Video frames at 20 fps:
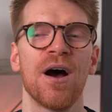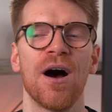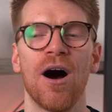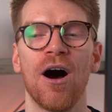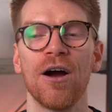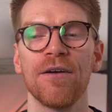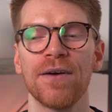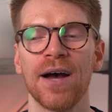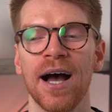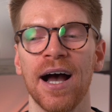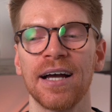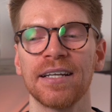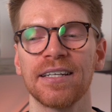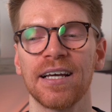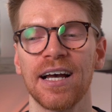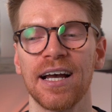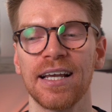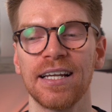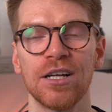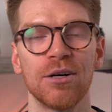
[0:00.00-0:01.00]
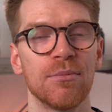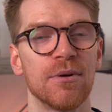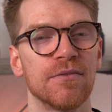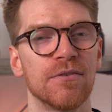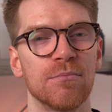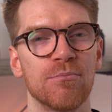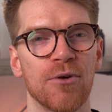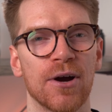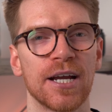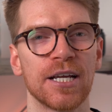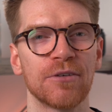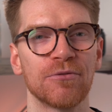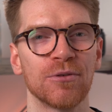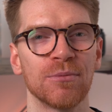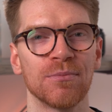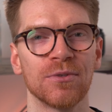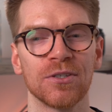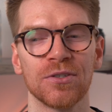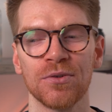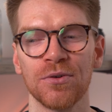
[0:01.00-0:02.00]
I've had a little bit of a break
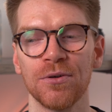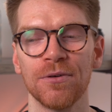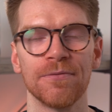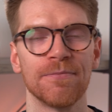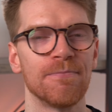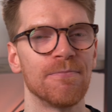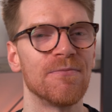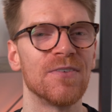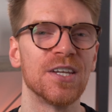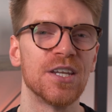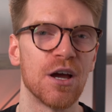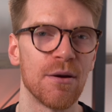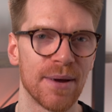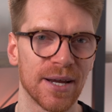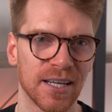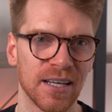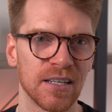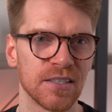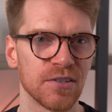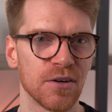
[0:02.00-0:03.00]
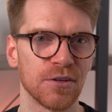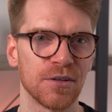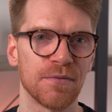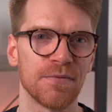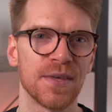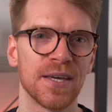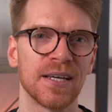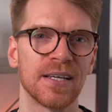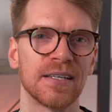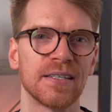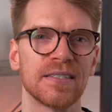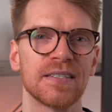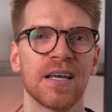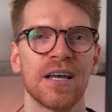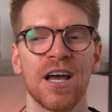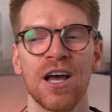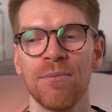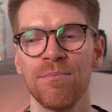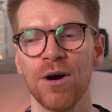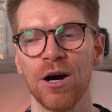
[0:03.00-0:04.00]
from the sort of video making side of things,
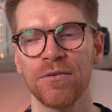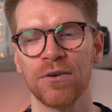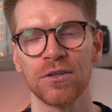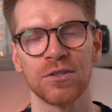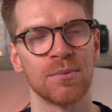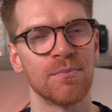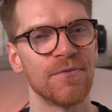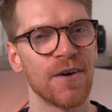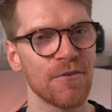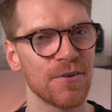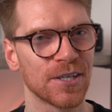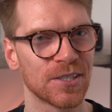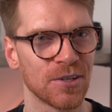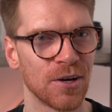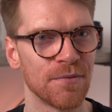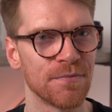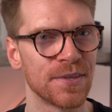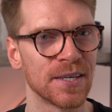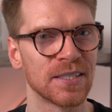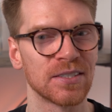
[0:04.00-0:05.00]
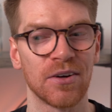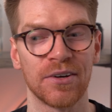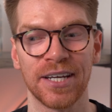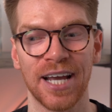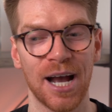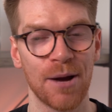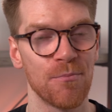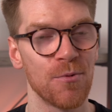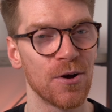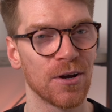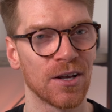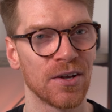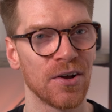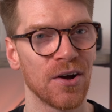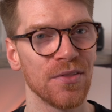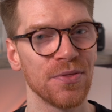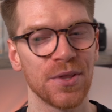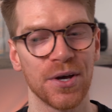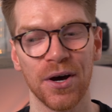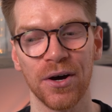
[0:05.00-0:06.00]
but I've got some very exciting things I am working
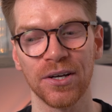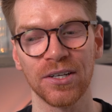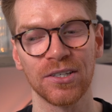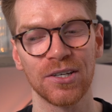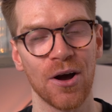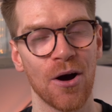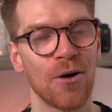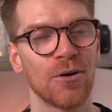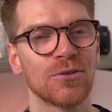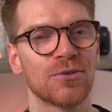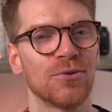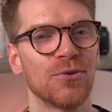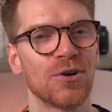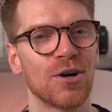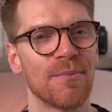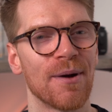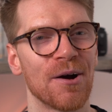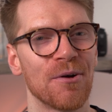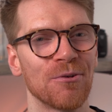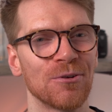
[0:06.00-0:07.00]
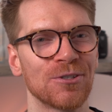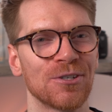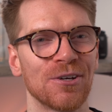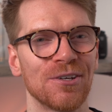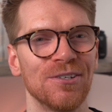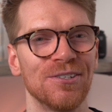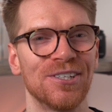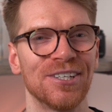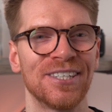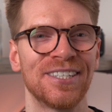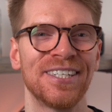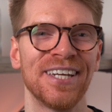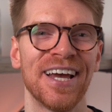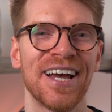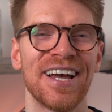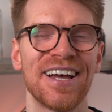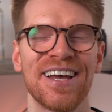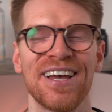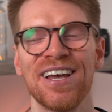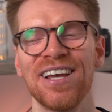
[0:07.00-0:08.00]
on that I can't talk about or show you just
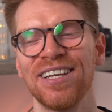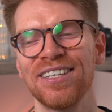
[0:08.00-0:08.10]
yet.